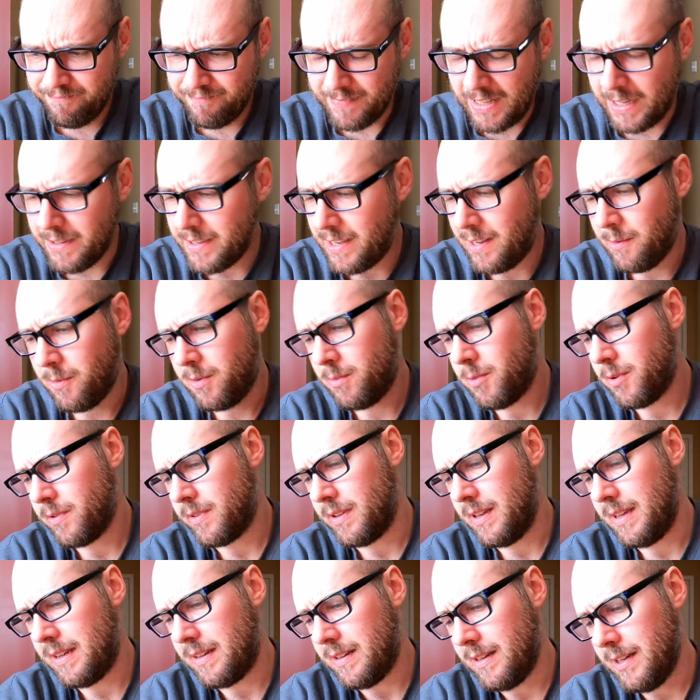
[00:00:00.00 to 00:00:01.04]
Oh yeah, one more
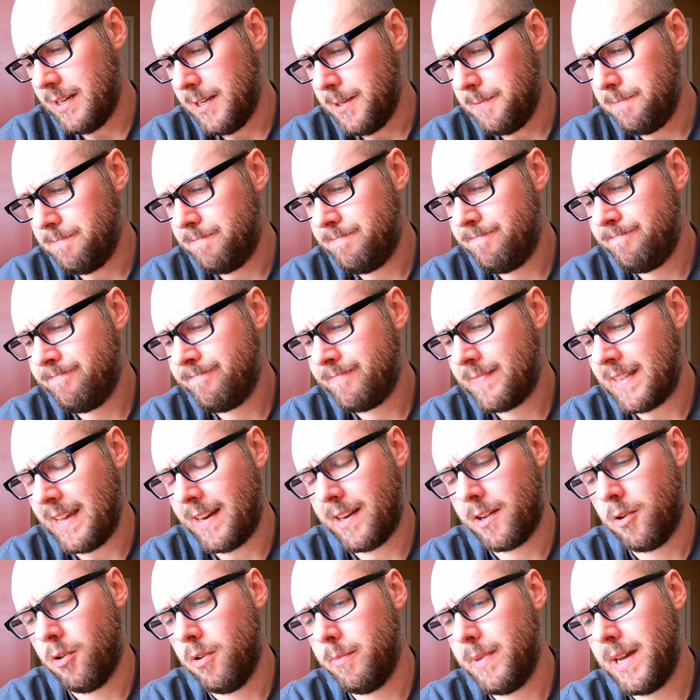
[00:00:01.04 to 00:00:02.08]
thing. Um, kind
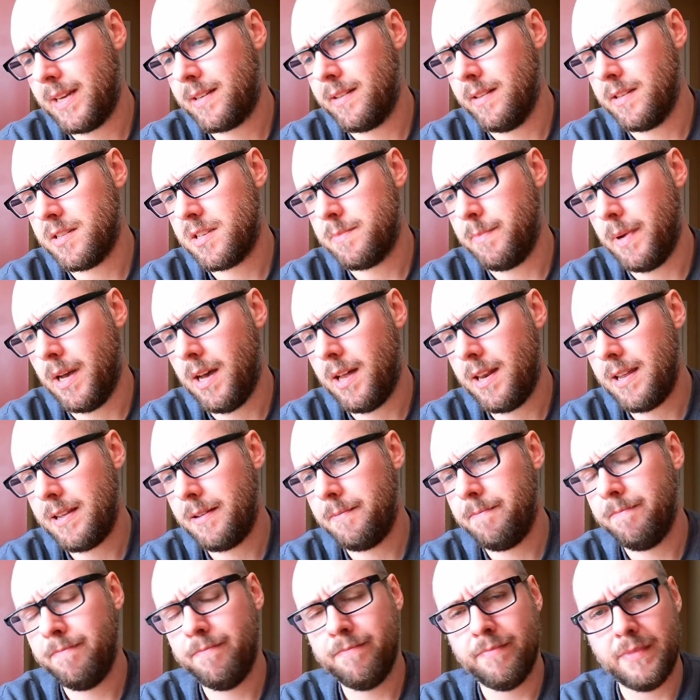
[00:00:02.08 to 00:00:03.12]
of going back to the
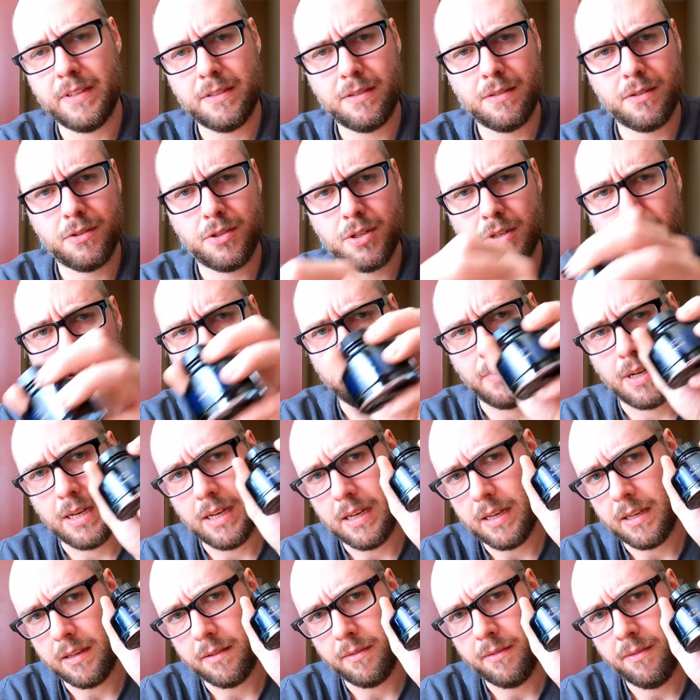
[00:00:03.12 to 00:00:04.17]
spotting. This is just
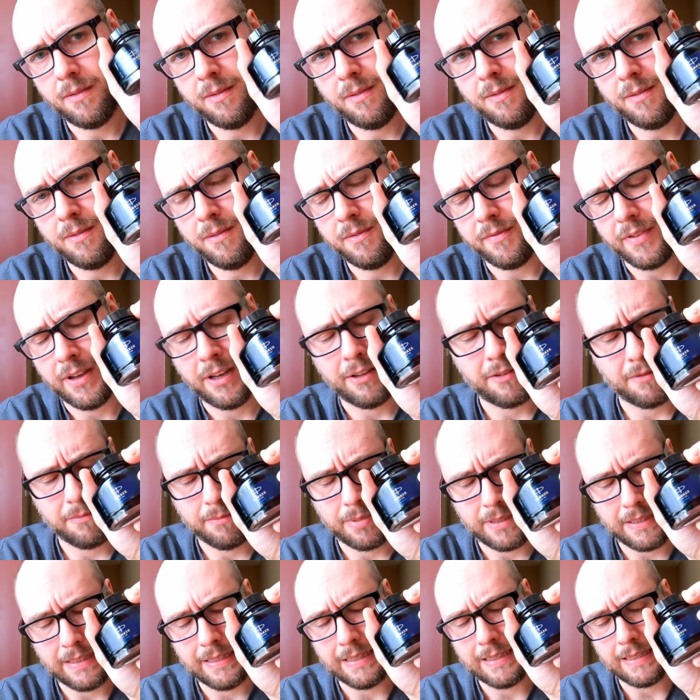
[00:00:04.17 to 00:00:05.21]
my fountain
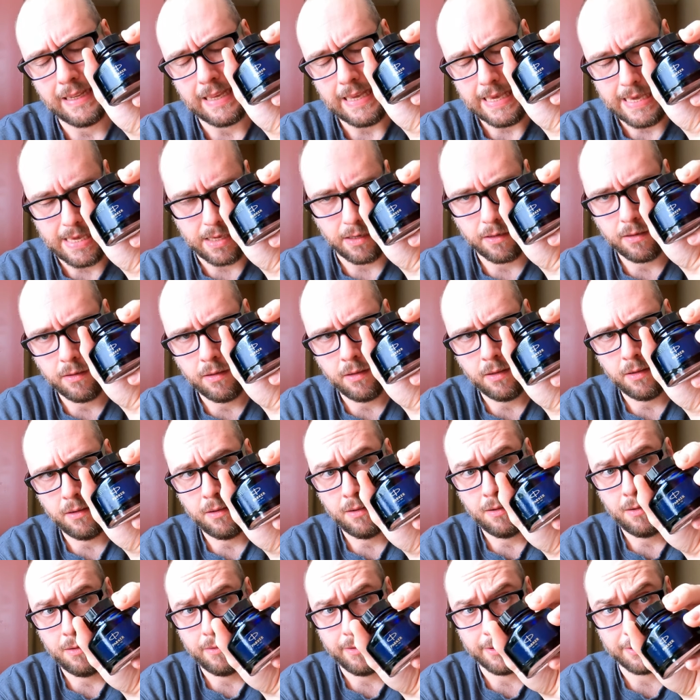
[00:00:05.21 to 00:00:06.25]
pen ink
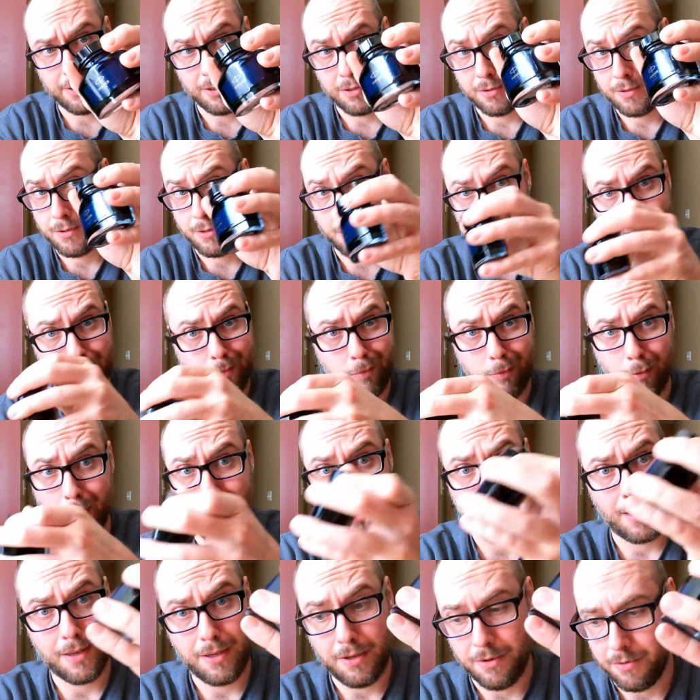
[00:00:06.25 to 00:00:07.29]
This is just
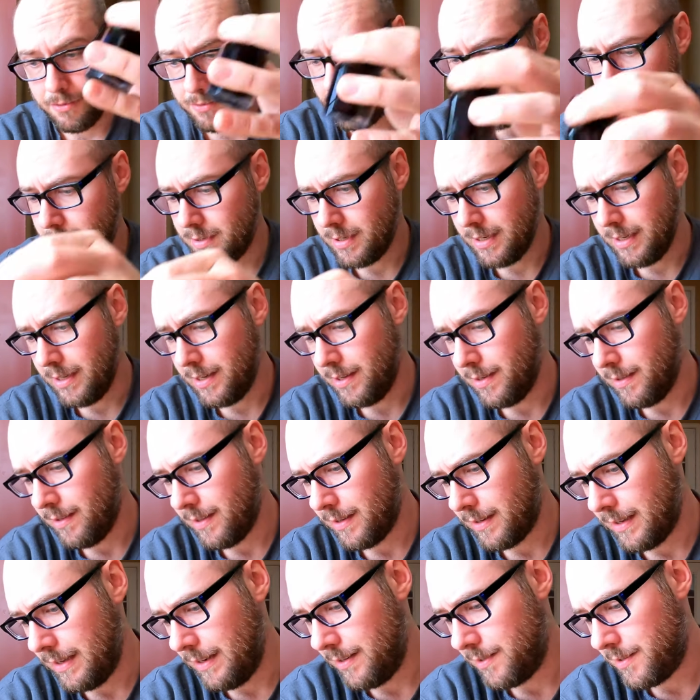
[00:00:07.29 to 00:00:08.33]
what I use. Uh,
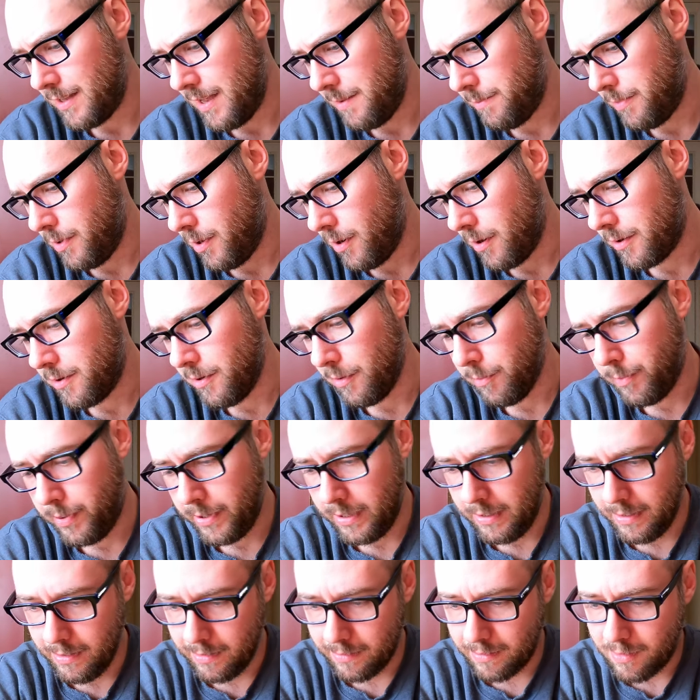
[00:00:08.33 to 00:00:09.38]
again, it's that Parker
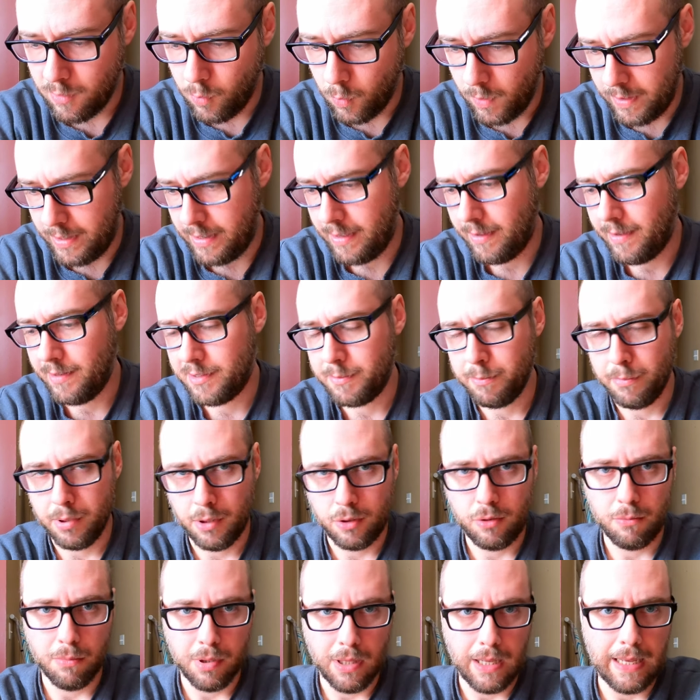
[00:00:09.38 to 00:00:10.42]
Pen Quink. It's
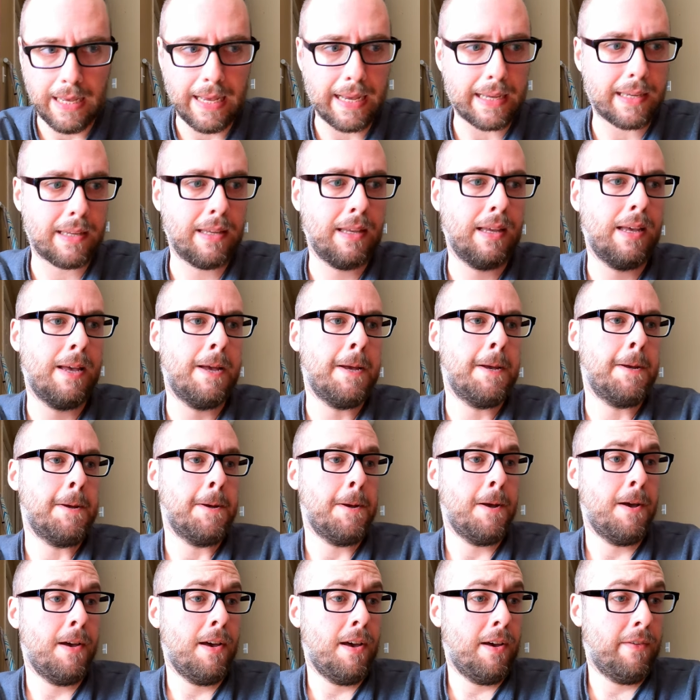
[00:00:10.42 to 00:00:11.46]
blue black.
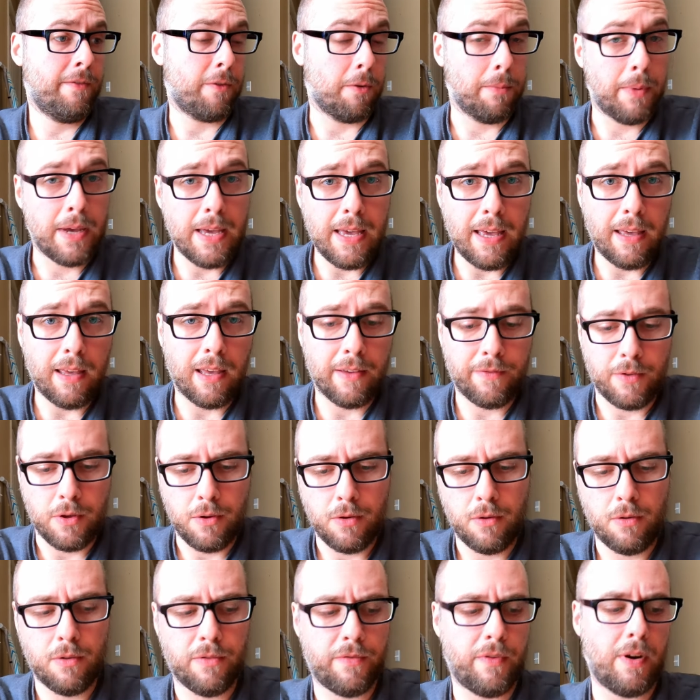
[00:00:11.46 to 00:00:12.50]
For me, if
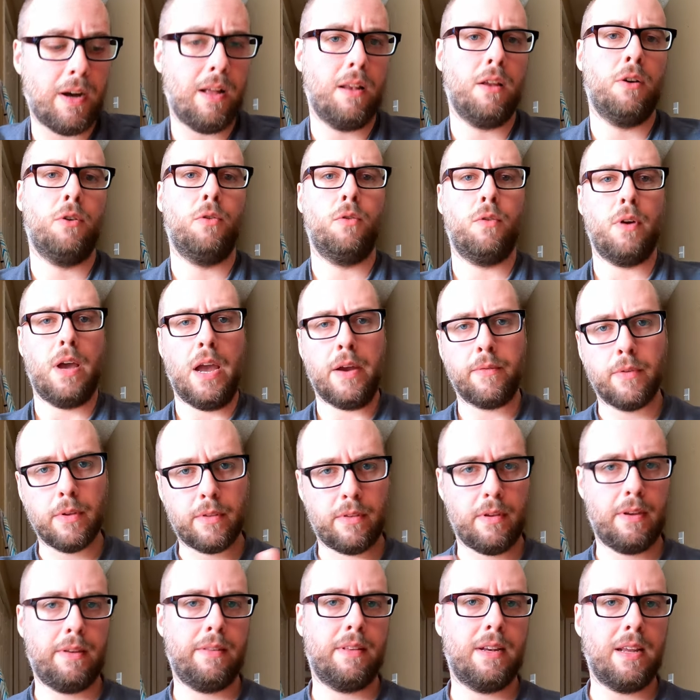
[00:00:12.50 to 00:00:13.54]
you follow
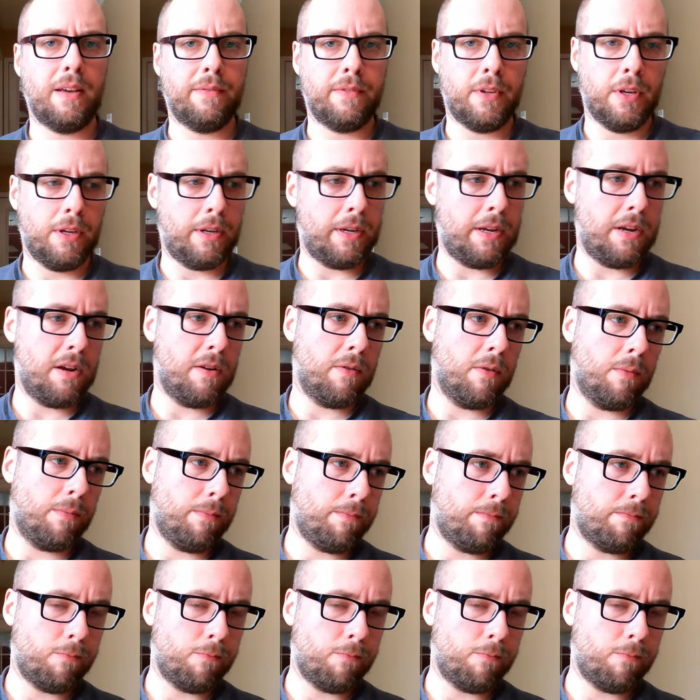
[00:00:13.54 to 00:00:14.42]
everything that I've done here,